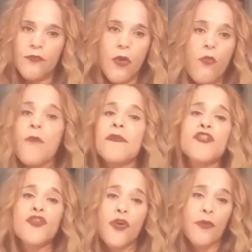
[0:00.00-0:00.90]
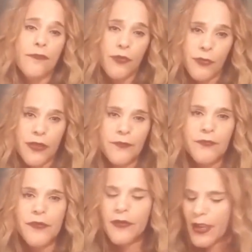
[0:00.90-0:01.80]
one-woman show, if you will.
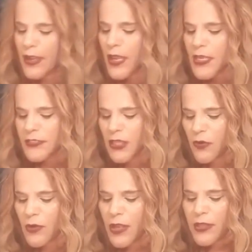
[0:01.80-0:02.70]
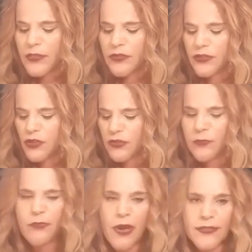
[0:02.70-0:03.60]
Okay, so there's no
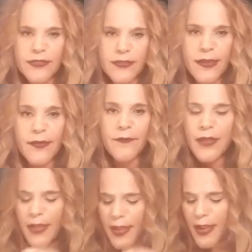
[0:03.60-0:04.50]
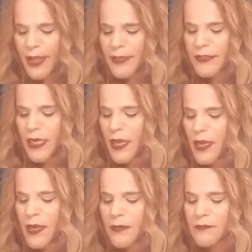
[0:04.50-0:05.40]
surprises there. And,
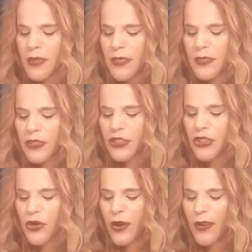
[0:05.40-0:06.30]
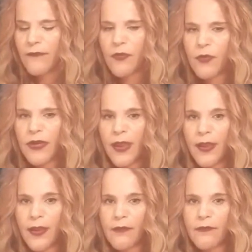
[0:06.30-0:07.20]
everyone
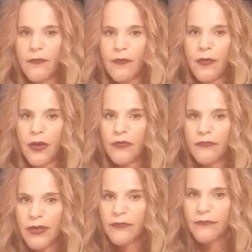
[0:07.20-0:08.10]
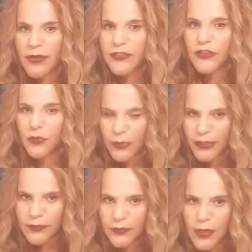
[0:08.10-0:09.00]
have a great rest of the
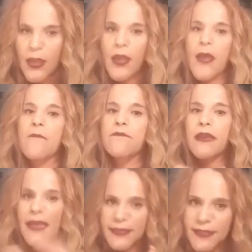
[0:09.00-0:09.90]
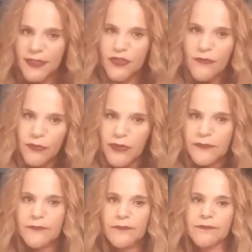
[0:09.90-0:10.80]
week. And blessings to everyone.